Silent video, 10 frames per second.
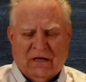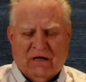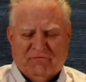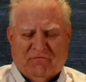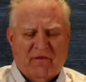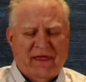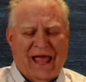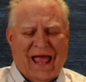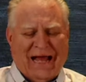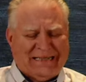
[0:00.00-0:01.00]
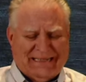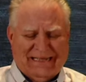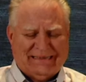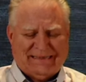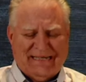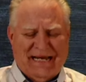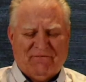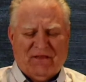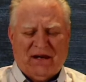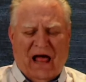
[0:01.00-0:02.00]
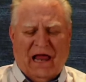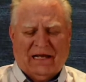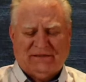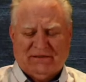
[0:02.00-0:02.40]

for the excellency of the knowledge